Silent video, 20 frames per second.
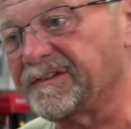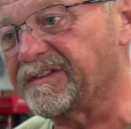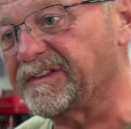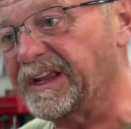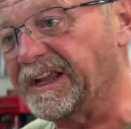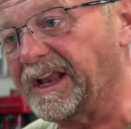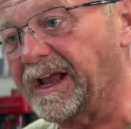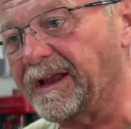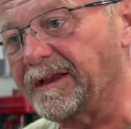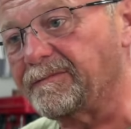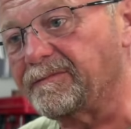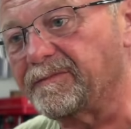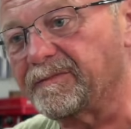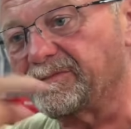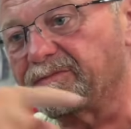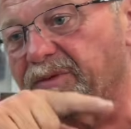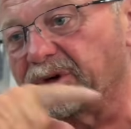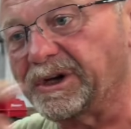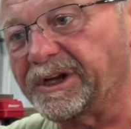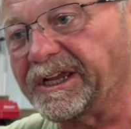that I'm
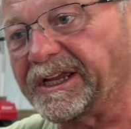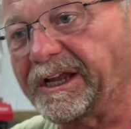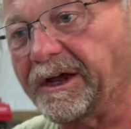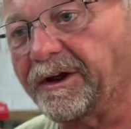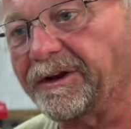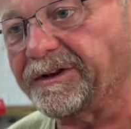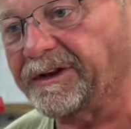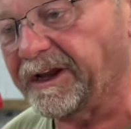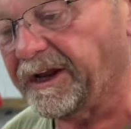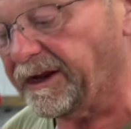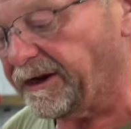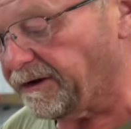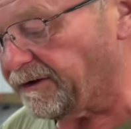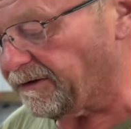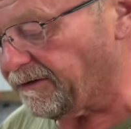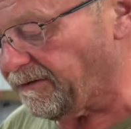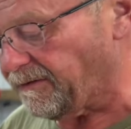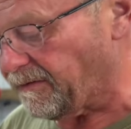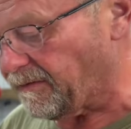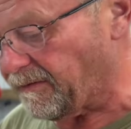putting on the
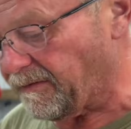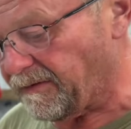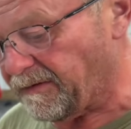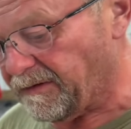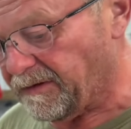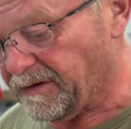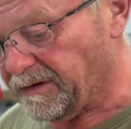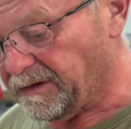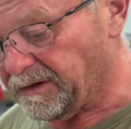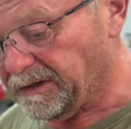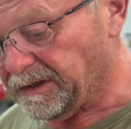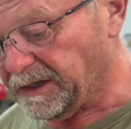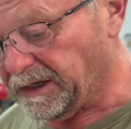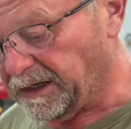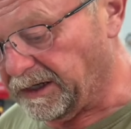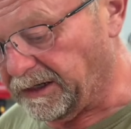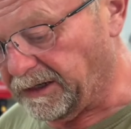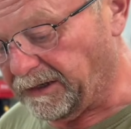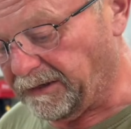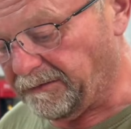hair,
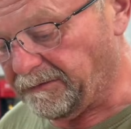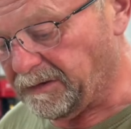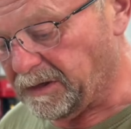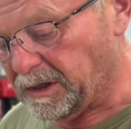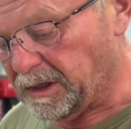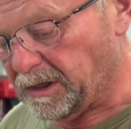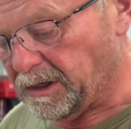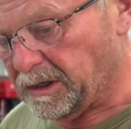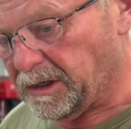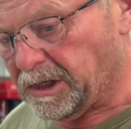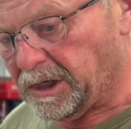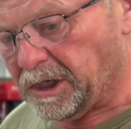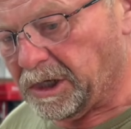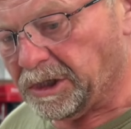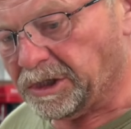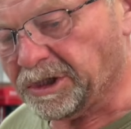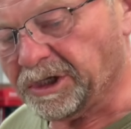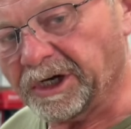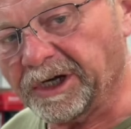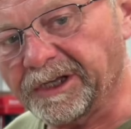
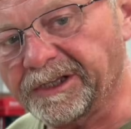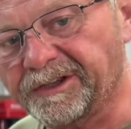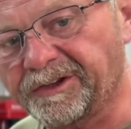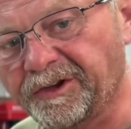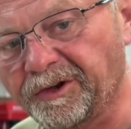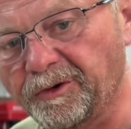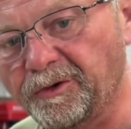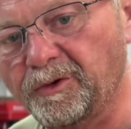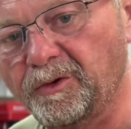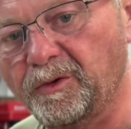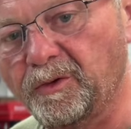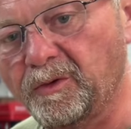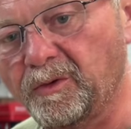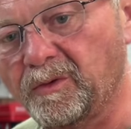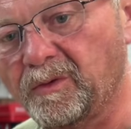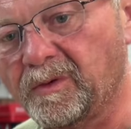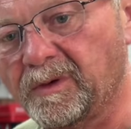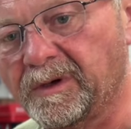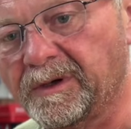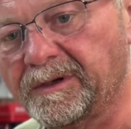cut
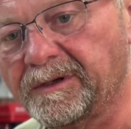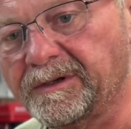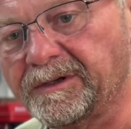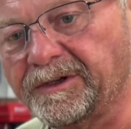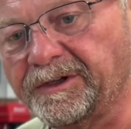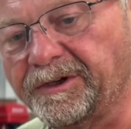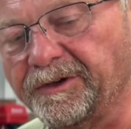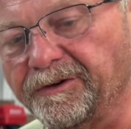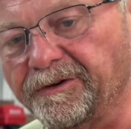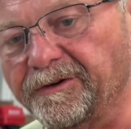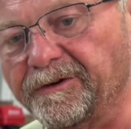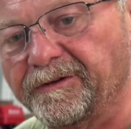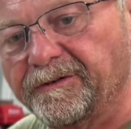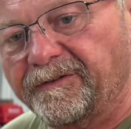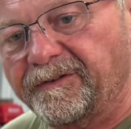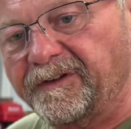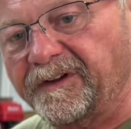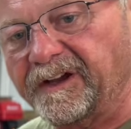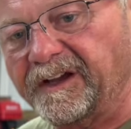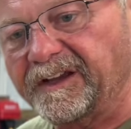to your
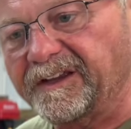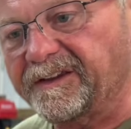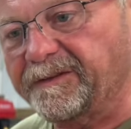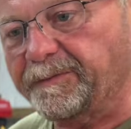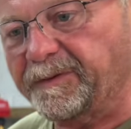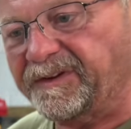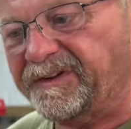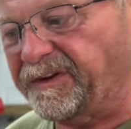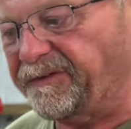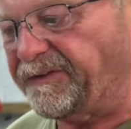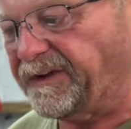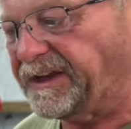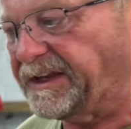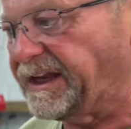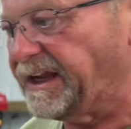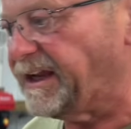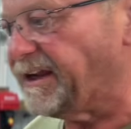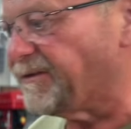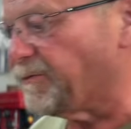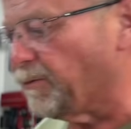specific
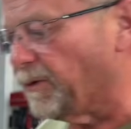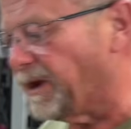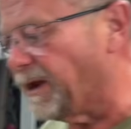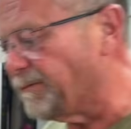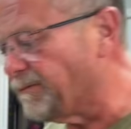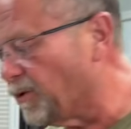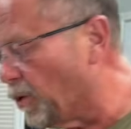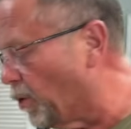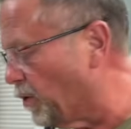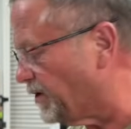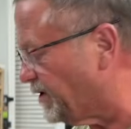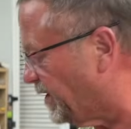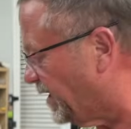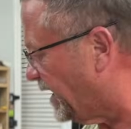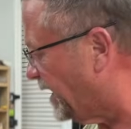needs. What I'm going to